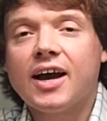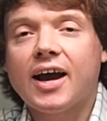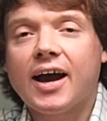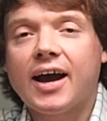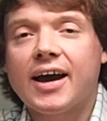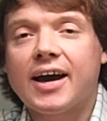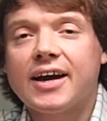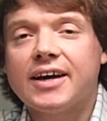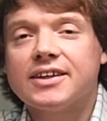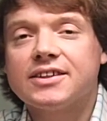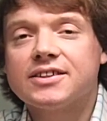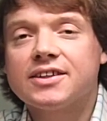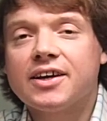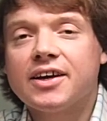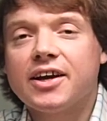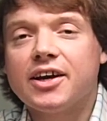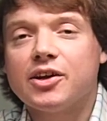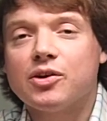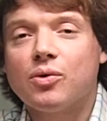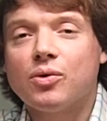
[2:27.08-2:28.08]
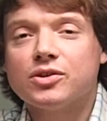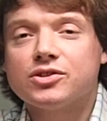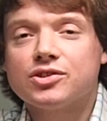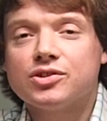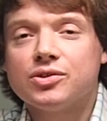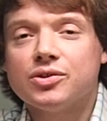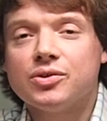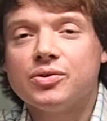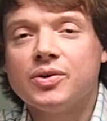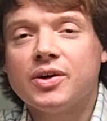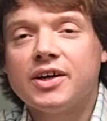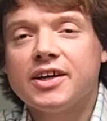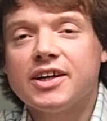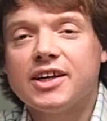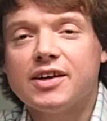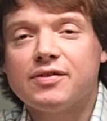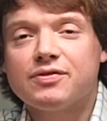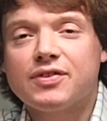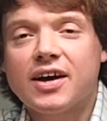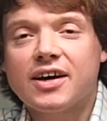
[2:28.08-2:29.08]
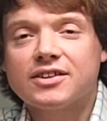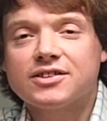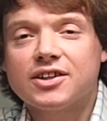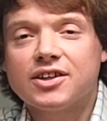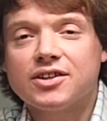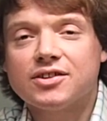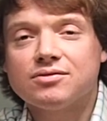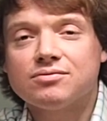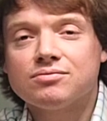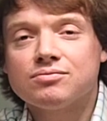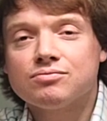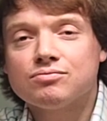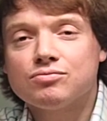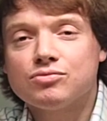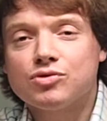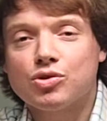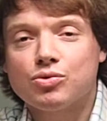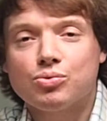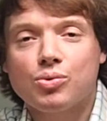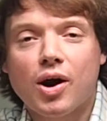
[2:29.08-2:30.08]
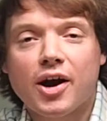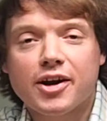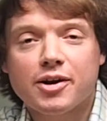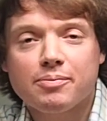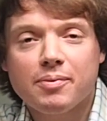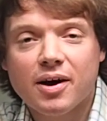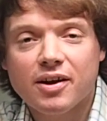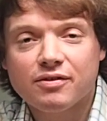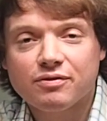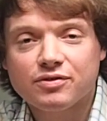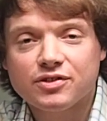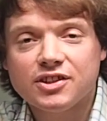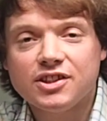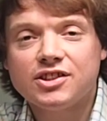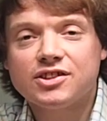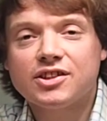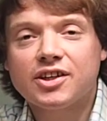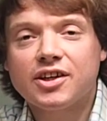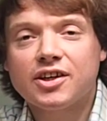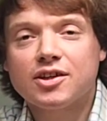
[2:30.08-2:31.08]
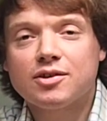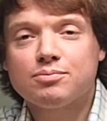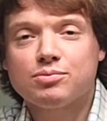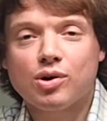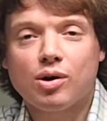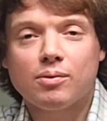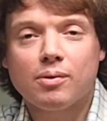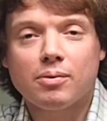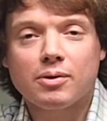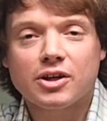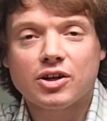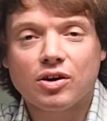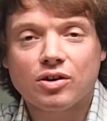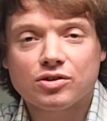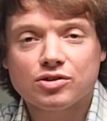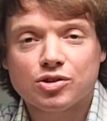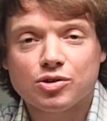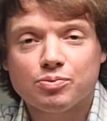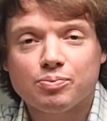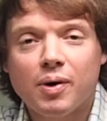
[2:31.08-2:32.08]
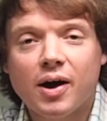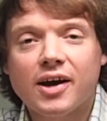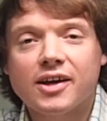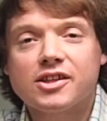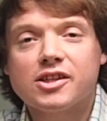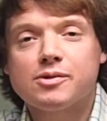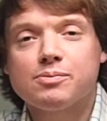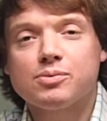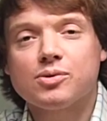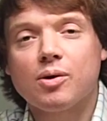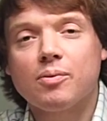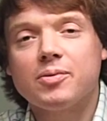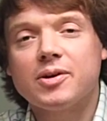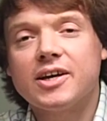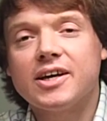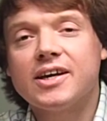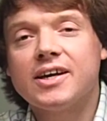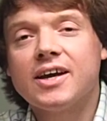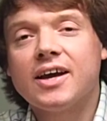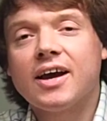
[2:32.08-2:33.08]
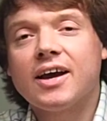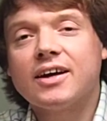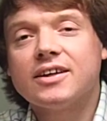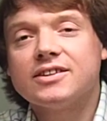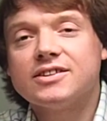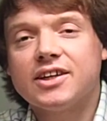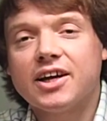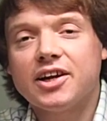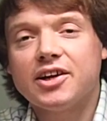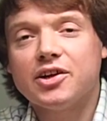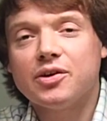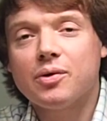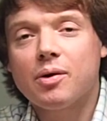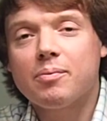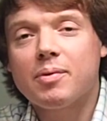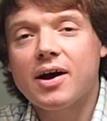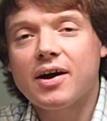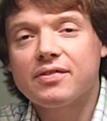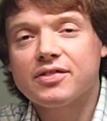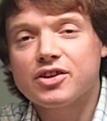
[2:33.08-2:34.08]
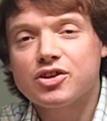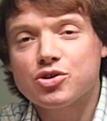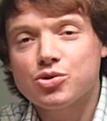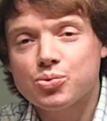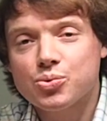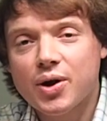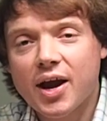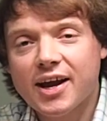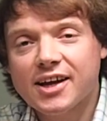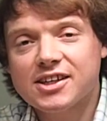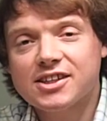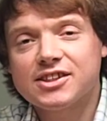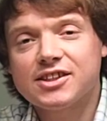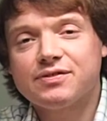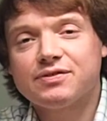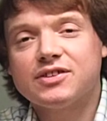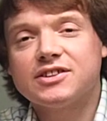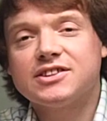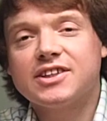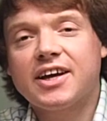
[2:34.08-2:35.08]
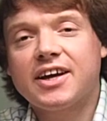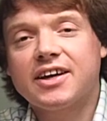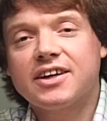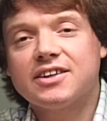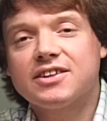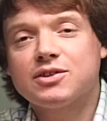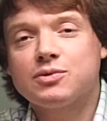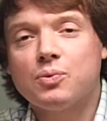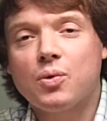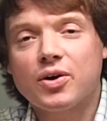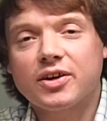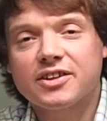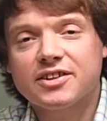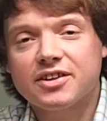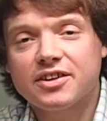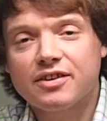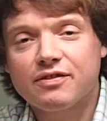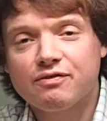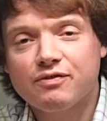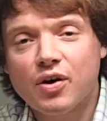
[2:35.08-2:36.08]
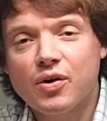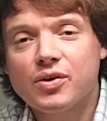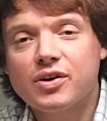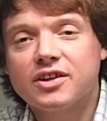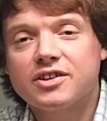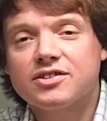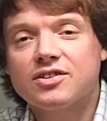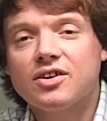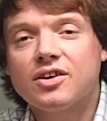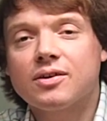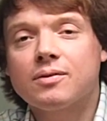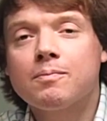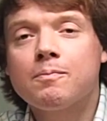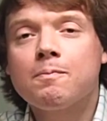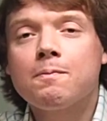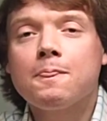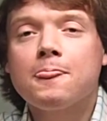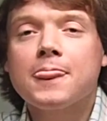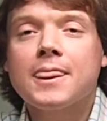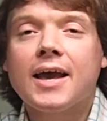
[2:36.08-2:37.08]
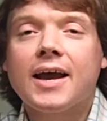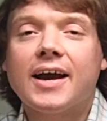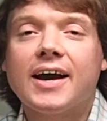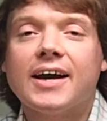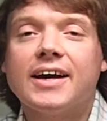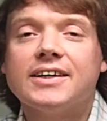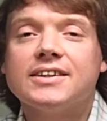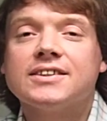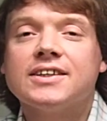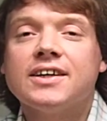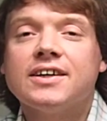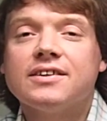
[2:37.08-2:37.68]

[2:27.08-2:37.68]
and it ought to give that in the right amount of detail, probably not too much, probably tell you about the direction of the text, what it's going to focus on, and